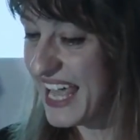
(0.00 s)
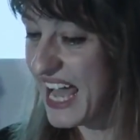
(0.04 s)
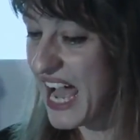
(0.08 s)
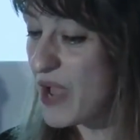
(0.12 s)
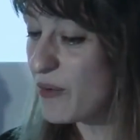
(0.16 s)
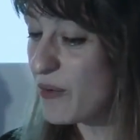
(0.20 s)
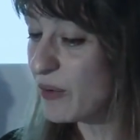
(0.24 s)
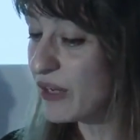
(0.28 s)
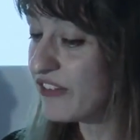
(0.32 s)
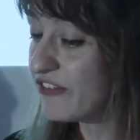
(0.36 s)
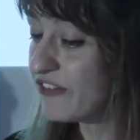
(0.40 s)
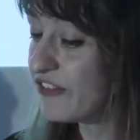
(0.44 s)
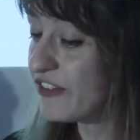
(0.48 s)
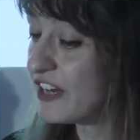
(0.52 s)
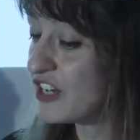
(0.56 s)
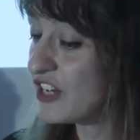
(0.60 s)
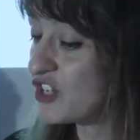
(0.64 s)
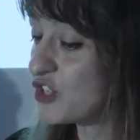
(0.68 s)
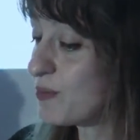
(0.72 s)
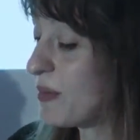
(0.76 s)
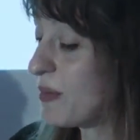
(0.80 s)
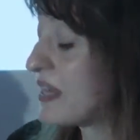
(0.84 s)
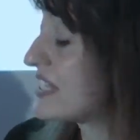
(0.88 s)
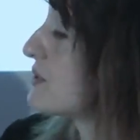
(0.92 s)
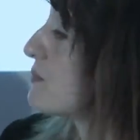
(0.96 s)
I want to
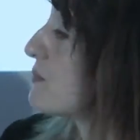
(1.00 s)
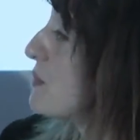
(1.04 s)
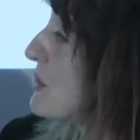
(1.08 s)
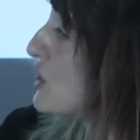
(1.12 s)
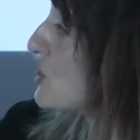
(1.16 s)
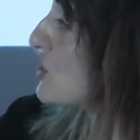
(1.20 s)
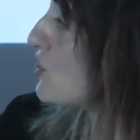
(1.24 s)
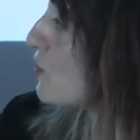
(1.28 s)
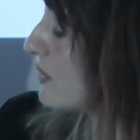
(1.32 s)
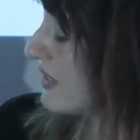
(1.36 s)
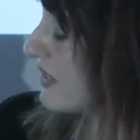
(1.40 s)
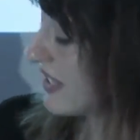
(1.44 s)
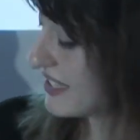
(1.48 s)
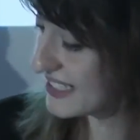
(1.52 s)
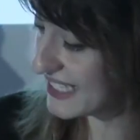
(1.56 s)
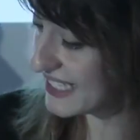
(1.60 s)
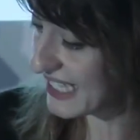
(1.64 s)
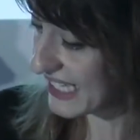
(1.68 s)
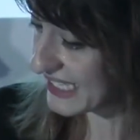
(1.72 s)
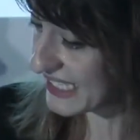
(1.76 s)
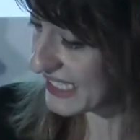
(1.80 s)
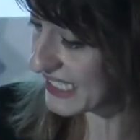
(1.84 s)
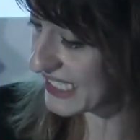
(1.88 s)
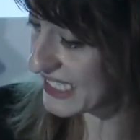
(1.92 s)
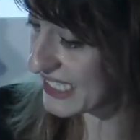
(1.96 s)
finish my speech with a
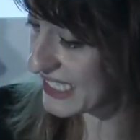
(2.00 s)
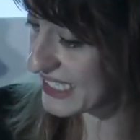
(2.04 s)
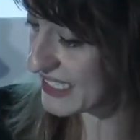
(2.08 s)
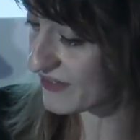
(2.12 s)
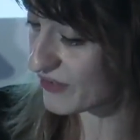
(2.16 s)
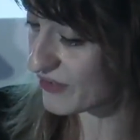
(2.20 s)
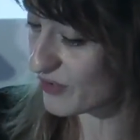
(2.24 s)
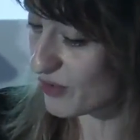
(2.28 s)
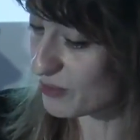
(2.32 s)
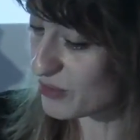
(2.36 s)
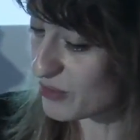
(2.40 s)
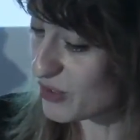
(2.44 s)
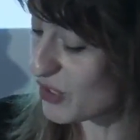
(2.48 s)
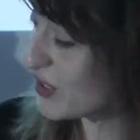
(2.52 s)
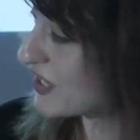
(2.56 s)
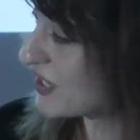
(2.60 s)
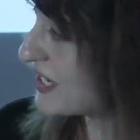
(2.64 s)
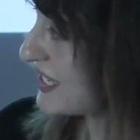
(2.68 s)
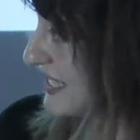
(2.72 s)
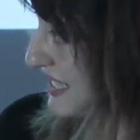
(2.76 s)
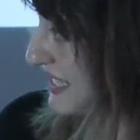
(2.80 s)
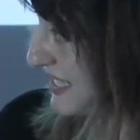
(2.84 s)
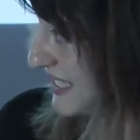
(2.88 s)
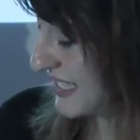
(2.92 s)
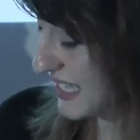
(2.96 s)
sentence from
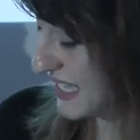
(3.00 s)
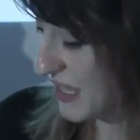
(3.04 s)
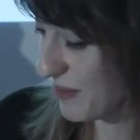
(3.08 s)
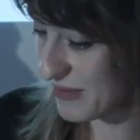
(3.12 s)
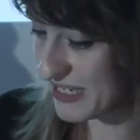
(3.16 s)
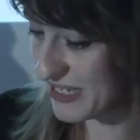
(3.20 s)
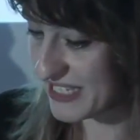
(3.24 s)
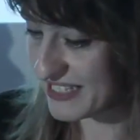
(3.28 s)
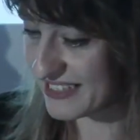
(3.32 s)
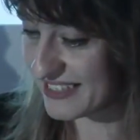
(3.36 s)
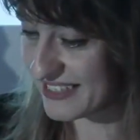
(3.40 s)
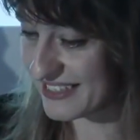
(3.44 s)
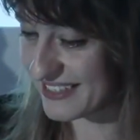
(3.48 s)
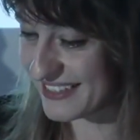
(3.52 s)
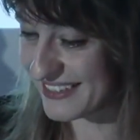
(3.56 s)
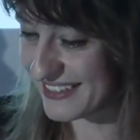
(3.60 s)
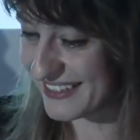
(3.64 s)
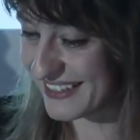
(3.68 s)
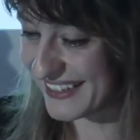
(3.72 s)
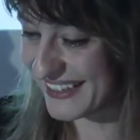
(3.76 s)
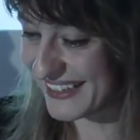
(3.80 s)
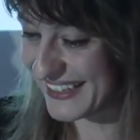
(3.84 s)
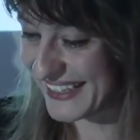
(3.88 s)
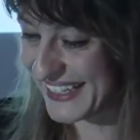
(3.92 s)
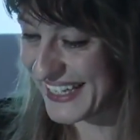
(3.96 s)
Turkey's Islamists.
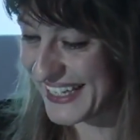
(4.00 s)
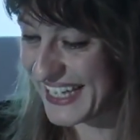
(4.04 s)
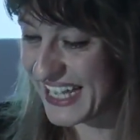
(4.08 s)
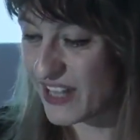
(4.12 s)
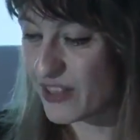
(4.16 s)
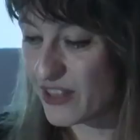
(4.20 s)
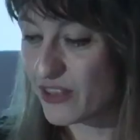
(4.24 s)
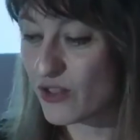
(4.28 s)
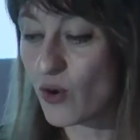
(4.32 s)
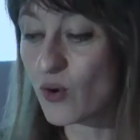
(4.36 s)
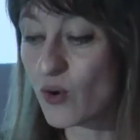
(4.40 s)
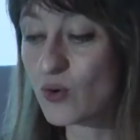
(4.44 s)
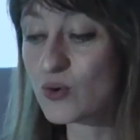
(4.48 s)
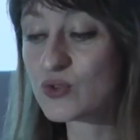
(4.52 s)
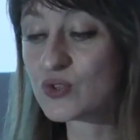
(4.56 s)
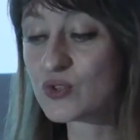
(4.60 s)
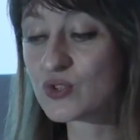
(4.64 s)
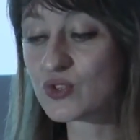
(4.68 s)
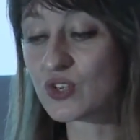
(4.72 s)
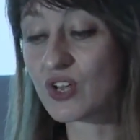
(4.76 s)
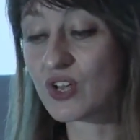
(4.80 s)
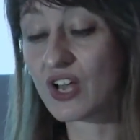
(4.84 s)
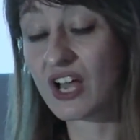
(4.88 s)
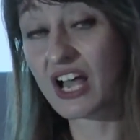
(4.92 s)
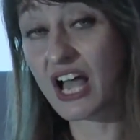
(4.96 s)

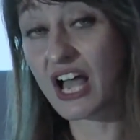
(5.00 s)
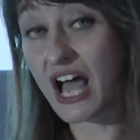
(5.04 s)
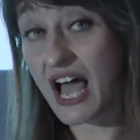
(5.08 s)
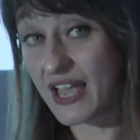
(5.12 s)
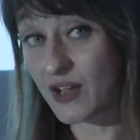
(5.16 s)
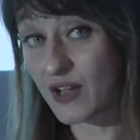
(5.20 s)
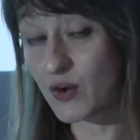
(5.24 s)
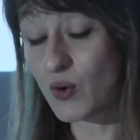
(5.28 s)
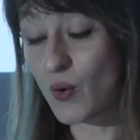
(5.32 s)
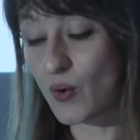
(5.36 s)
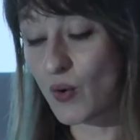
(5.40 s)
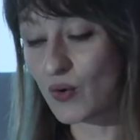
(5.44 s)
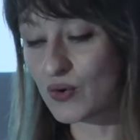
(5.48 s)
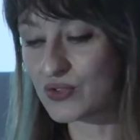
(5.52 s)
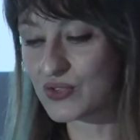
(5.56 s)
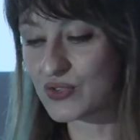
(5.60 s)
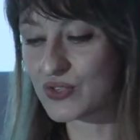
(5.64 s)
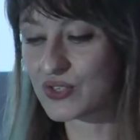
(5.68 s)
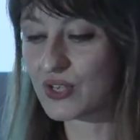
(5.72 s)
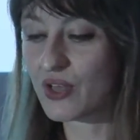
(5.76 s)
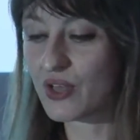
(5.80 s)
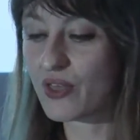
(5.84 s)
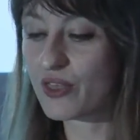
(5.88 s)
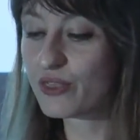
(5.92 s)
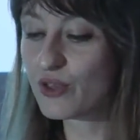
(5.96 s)
Those, I
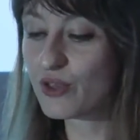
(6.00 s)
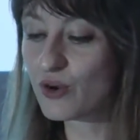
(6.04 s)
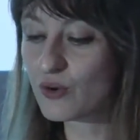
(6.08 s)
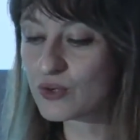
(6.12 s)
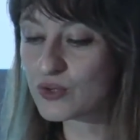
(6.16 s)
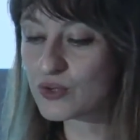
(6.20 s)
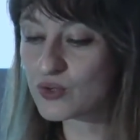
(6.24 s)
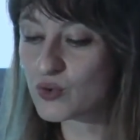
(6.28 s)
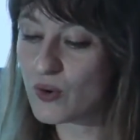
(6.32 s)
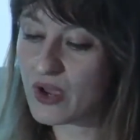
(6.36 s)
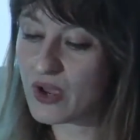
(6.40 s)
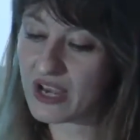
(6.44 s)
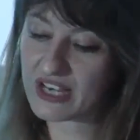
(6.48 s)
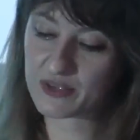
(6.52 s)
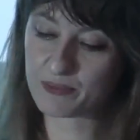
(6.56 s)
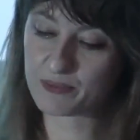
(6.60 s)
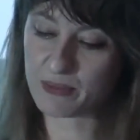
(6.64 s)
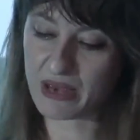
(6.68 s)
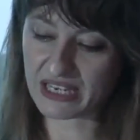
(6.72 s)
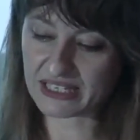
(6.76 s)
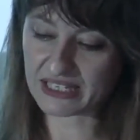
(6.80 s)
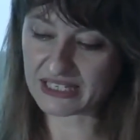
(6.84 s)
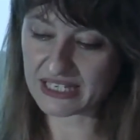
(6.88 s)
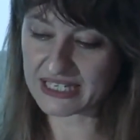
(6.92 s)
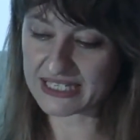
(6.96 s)
quote, those who
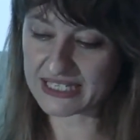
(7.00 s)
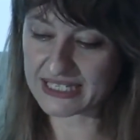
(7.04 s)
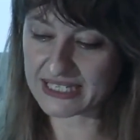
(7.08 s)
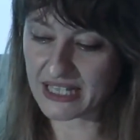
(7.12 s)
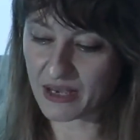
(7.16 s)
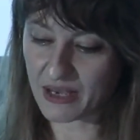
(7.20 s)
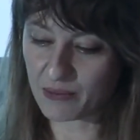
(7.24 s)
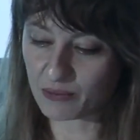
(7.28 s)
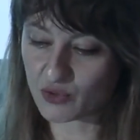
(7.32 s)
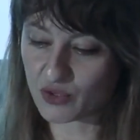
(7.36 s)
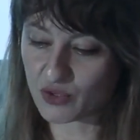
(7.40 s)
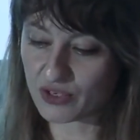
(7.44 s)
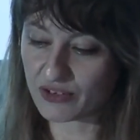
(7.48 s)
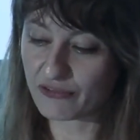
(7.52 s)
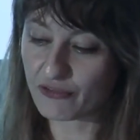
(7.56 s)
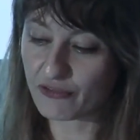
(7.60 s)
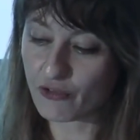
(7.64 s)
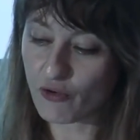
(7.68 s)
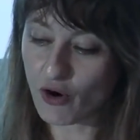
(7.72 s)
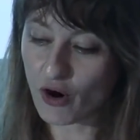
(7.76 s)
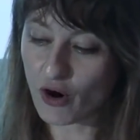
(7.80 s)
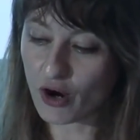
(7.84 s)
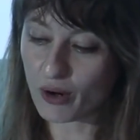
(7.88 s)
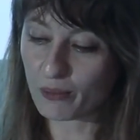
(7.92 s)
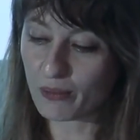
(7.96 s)
expect Islam to
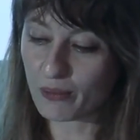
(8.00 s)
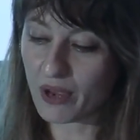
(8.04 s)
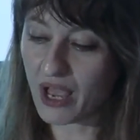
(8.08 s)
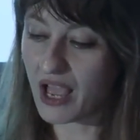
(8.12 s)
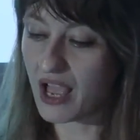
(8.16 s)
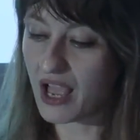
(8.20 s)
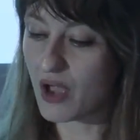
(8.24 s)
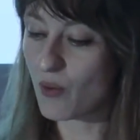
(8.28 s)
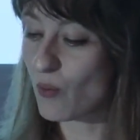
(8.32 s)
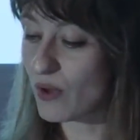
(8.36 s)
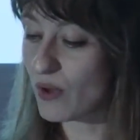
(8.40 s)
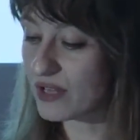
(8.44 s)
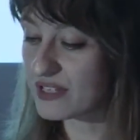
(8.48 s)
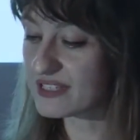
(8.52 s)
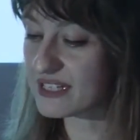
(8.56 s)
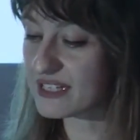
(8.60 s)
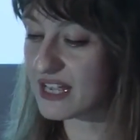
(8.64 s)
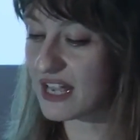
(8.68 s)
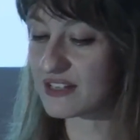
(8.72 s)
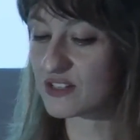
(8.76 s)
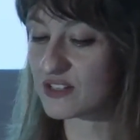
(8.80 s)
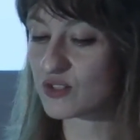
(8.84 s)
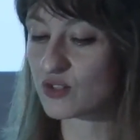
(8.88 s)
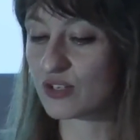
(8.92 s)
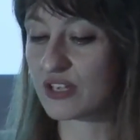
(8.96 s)
reform wants
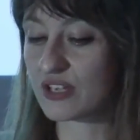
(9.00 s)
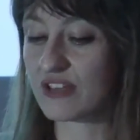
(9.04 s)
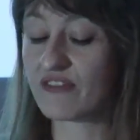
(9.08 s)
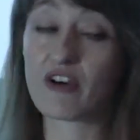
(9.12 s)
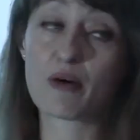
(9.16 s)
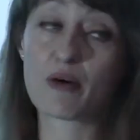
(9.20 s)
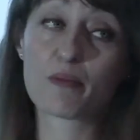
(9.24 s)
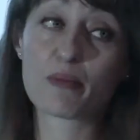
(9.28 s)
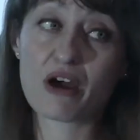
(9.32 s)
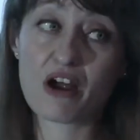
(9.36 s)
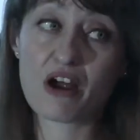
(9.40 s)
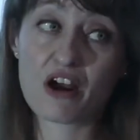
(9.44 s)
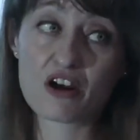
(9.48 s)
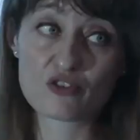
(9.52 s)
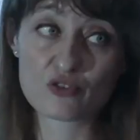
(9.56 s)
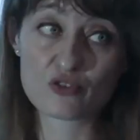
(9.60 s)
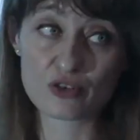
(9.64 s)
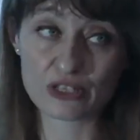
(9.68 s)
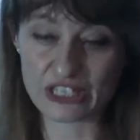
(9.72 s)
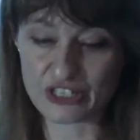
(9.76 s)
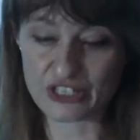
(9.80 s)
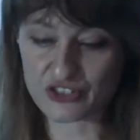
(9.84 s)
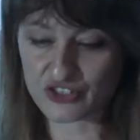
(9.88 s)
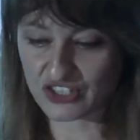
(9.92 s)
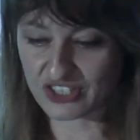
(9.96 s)
us to give up our
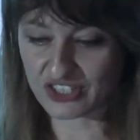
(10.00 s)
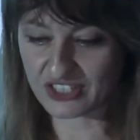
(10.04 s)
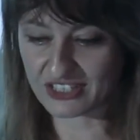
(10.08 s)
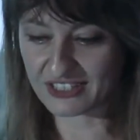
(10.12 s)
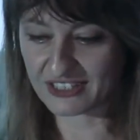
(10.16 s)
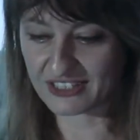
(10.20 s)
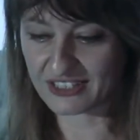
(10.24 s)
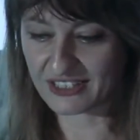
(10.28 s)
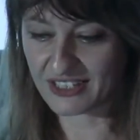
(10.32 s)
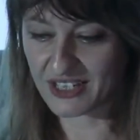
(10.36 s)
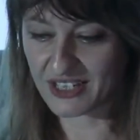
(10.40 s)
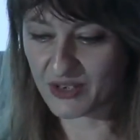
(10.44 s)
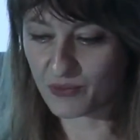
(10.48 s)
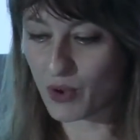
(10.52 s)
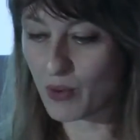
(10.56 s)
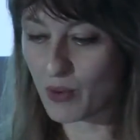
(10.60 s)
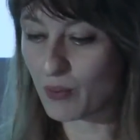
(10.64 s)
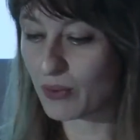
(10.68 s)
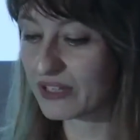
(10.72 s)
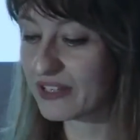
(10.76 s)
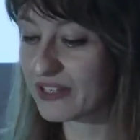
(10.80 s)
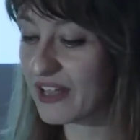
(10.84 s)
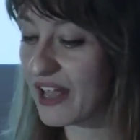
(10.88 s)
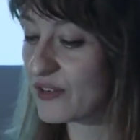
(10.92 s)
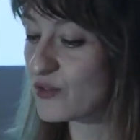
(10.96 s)
religion. We
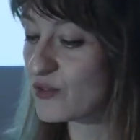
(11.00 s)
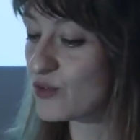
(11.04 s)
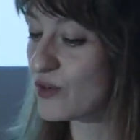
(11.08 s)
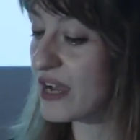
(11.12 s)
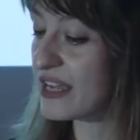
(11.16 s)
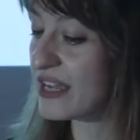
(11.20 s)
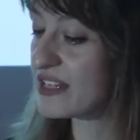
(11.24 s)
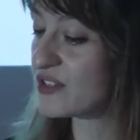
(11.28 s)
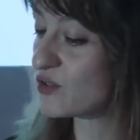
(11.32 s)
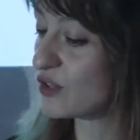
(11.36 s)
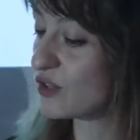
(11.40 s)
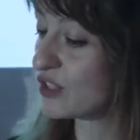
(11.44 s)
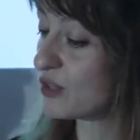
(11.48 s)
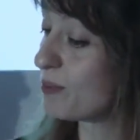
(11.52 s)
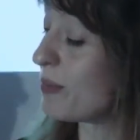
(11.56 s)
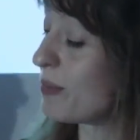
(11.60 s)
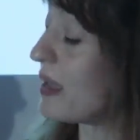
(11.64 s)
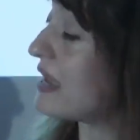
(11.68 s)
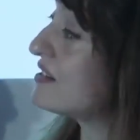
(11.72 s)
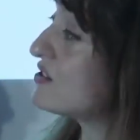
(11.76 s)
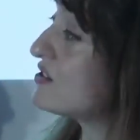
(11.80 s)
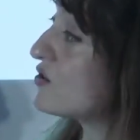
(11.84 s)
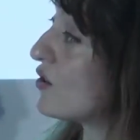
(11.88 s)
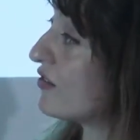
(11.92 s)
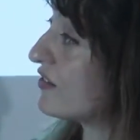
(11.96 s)
will not rise to the
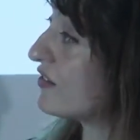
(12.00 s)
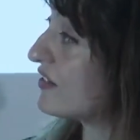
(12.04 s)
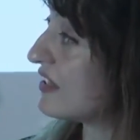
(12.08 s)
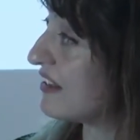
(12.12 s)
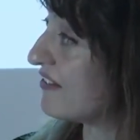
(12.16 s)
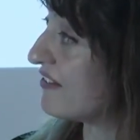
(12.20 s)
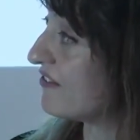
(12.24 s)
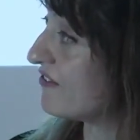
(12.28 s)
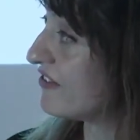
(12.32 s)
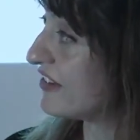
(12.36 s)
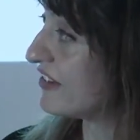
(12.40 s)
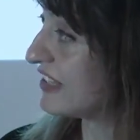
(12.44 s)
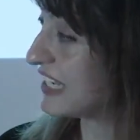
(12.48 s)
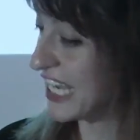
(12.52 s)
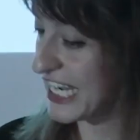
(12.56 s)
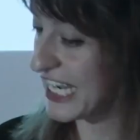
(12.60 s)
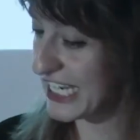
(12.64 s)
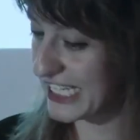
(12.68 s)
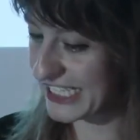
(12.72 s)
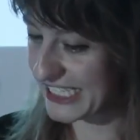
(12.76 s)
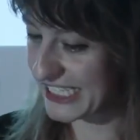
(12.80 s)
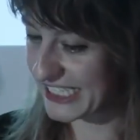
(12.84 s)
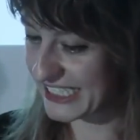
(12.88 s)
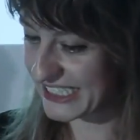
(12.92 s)
bait of the infidel.